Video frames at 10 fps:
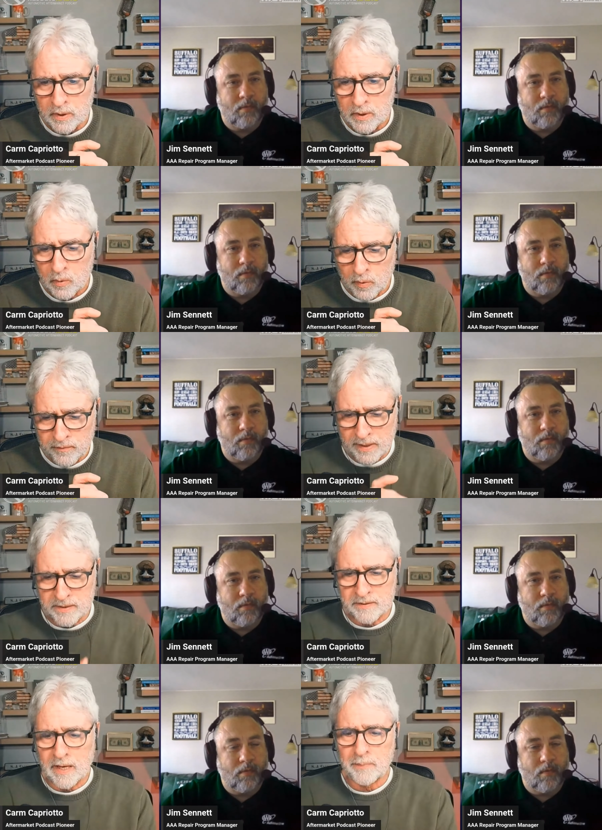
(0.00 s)
Speaker 1: we've got to
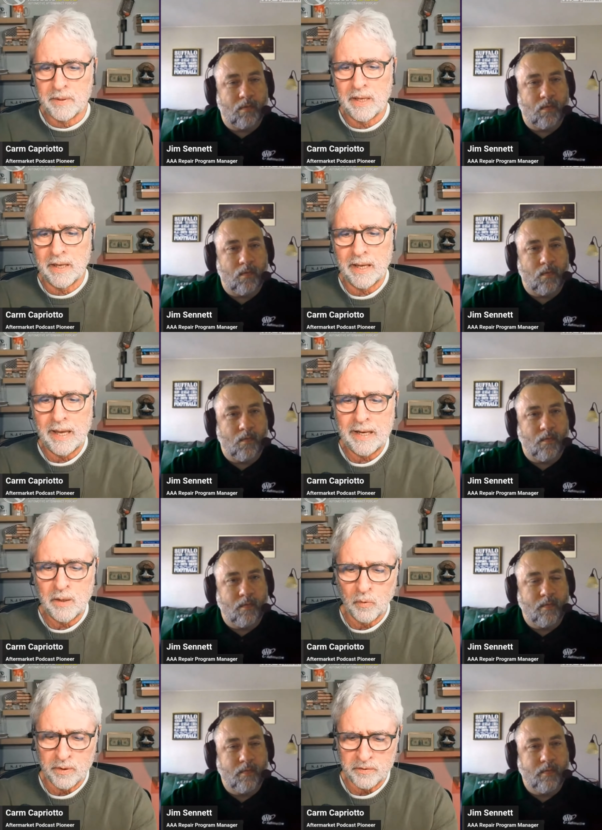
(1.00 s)
stop getting
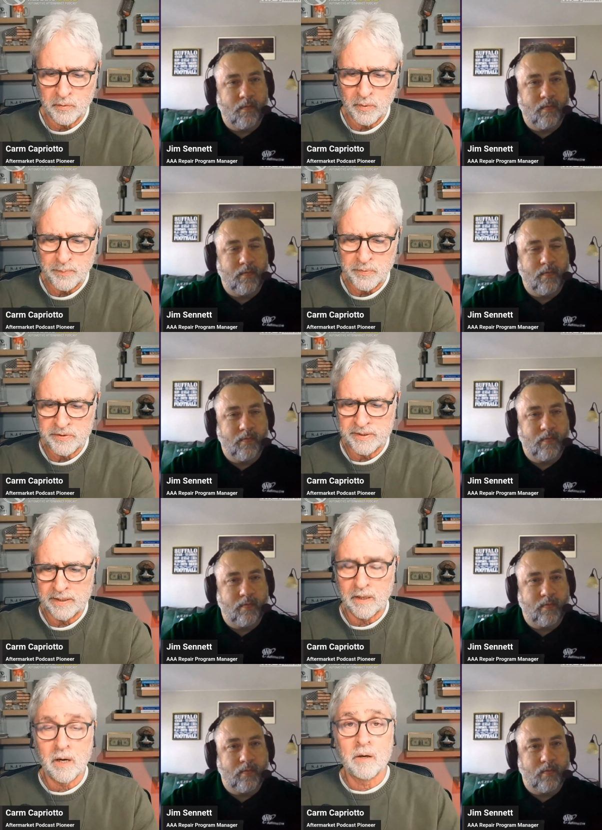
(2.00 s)
anyone to represent
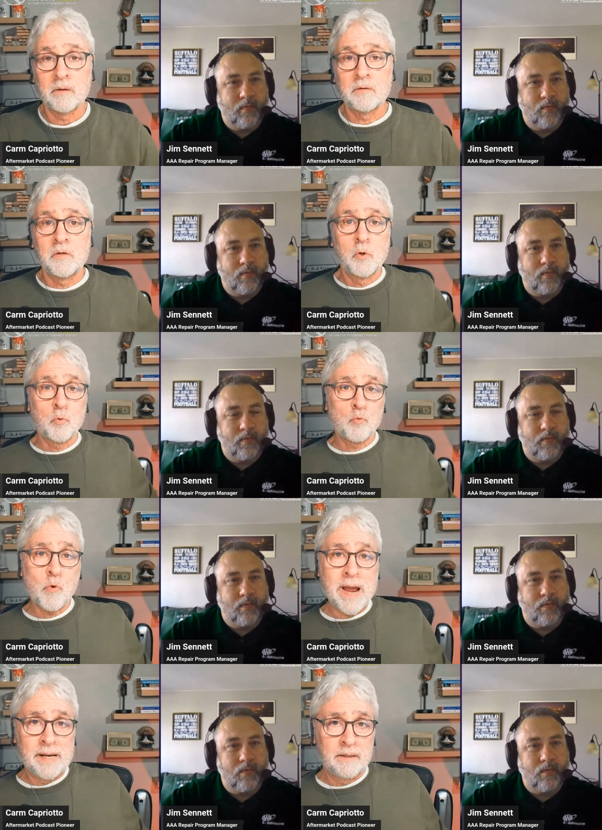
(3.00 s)
our
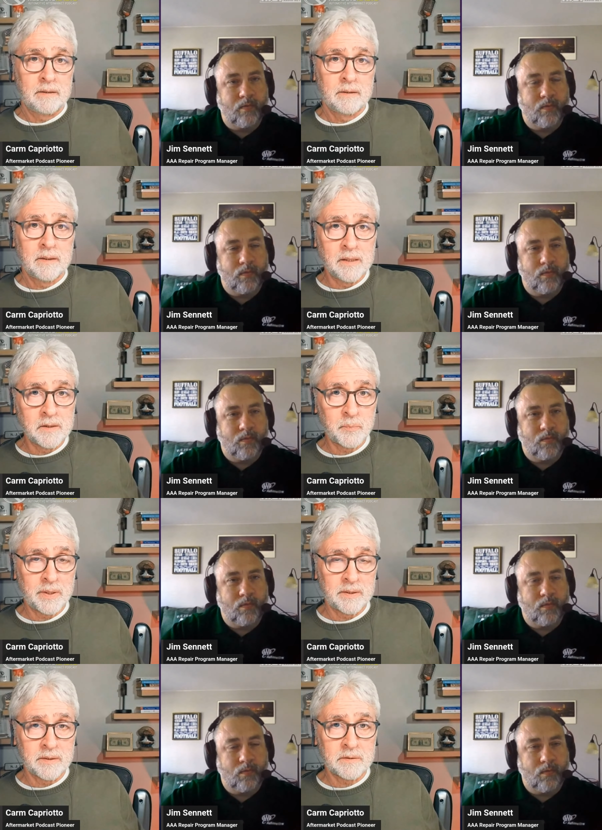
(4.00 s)
great
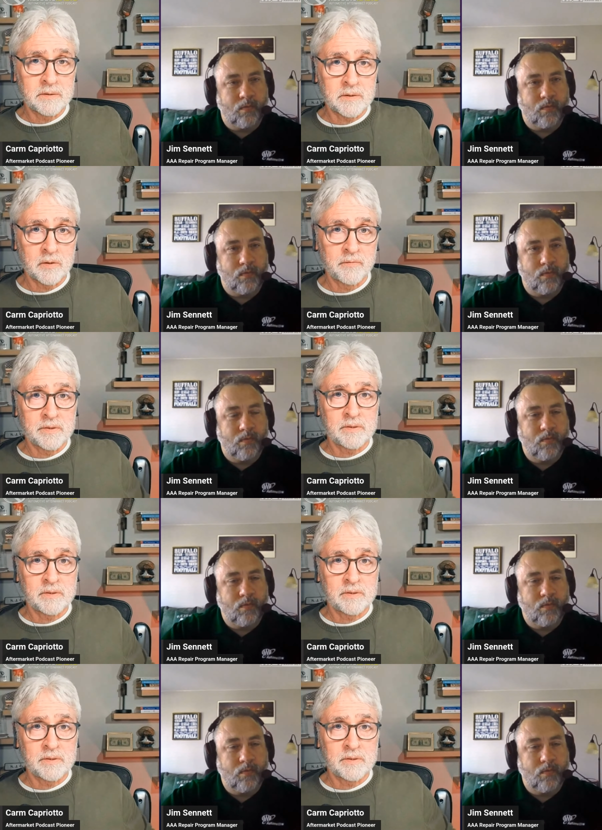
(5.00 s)
independent service